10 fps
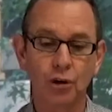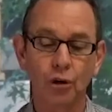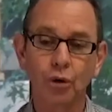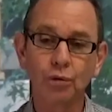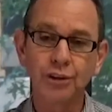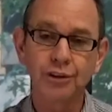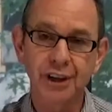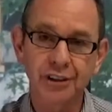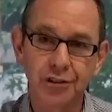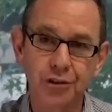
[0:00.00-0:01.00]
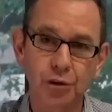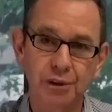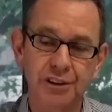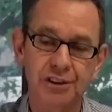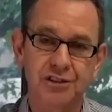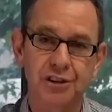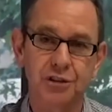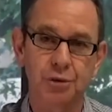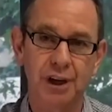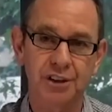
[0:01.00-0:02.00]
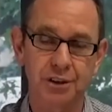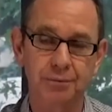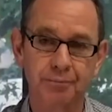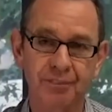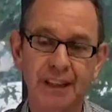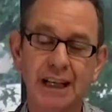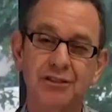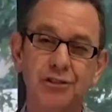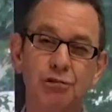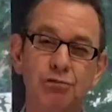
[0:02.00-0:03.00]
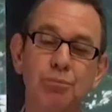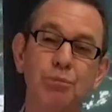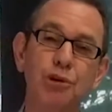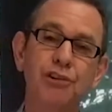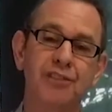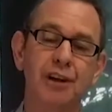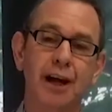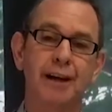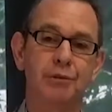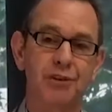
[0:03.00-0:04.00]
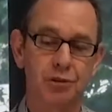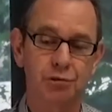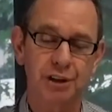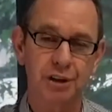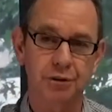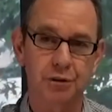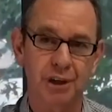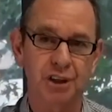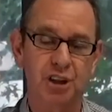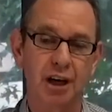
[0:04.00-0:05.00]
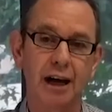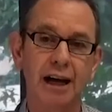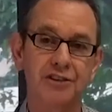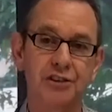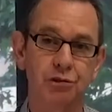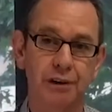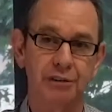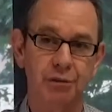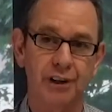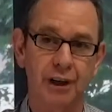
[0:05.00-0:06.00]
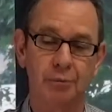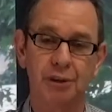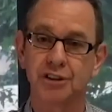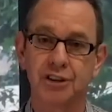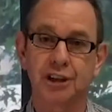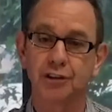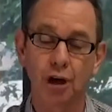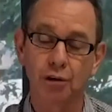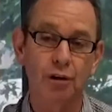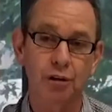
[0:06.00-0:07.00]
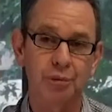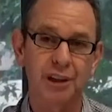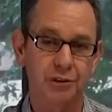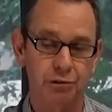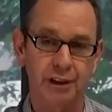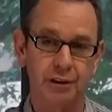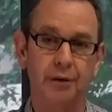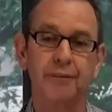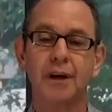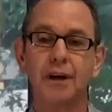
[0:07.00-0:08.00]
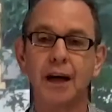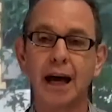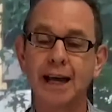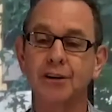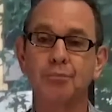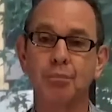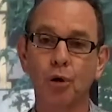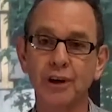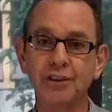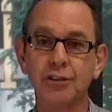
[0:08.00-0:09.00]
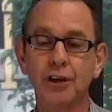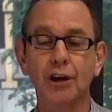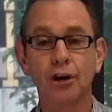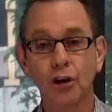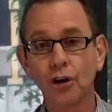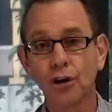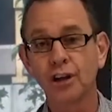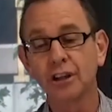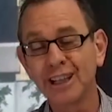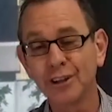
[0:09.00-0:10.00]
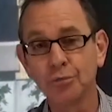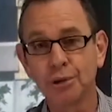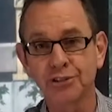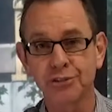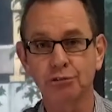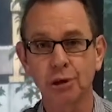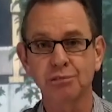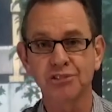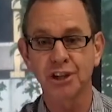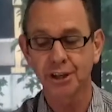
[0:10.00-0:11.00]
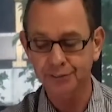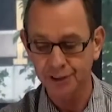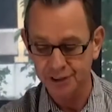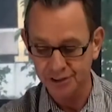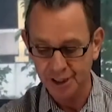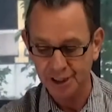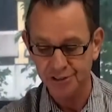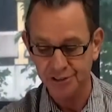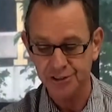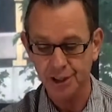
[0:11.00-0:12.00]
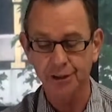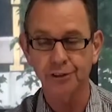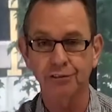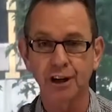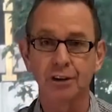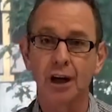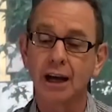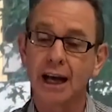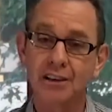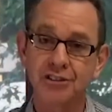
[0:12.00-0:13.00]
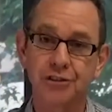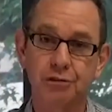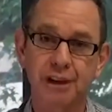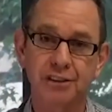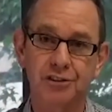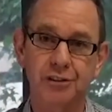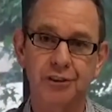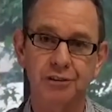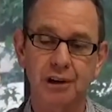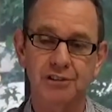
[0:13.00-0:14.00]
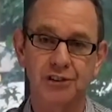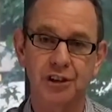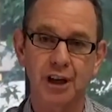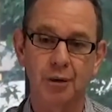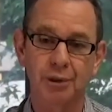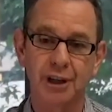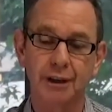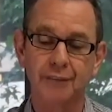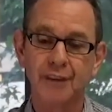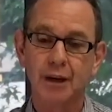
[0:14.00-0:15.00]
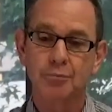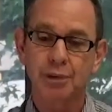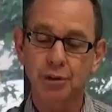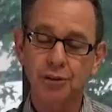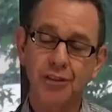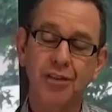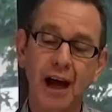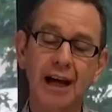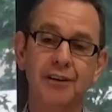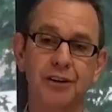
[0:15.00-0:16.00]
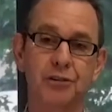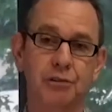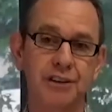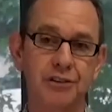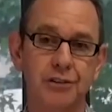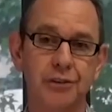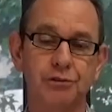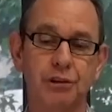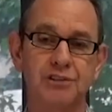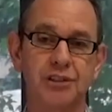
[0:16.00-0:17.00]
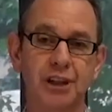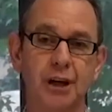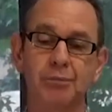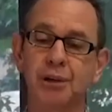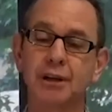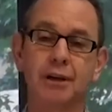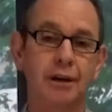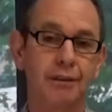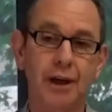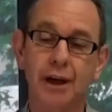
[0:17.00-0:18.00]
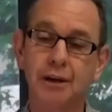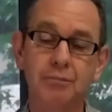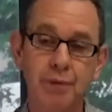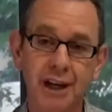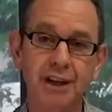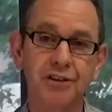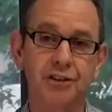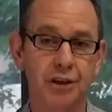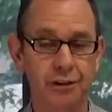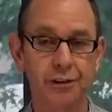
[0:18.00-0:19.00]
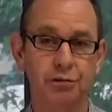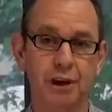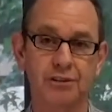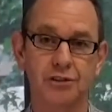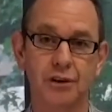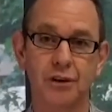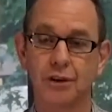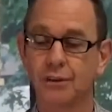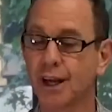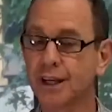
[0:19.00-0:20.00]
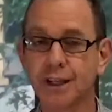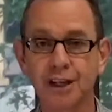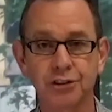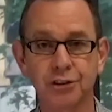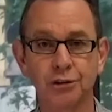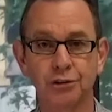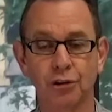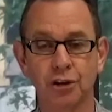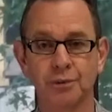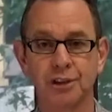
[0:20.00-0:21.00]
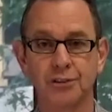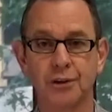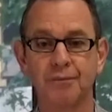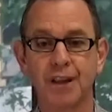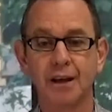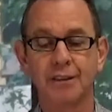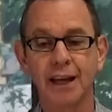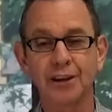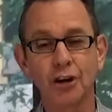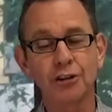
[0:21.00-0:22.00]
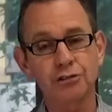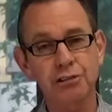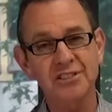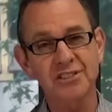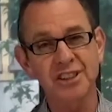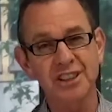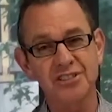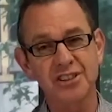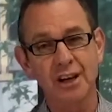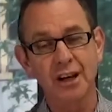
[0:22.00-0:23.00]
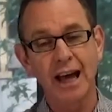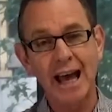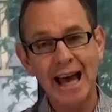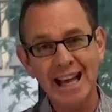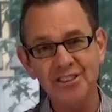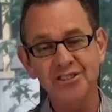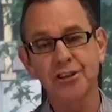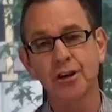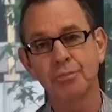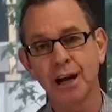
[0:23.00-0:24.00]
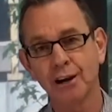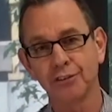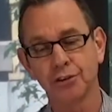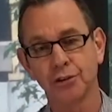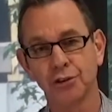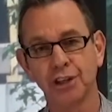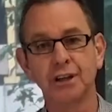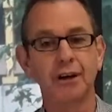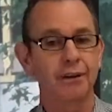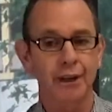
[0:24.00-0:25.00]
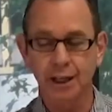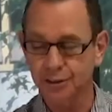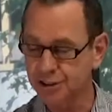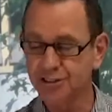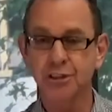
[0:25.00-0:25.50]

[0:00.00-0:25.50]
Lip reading: All you need to do in this situation is to remove the lady with dementia as a director of the company. She can no longer be a director, and appoint her legal personal representative, in this case the son and the friend, as the directors of the trustee company. Because they are the directors of the trustee company, they manage the trust. They can execute documents. They are not trustees as power of attorney, they are just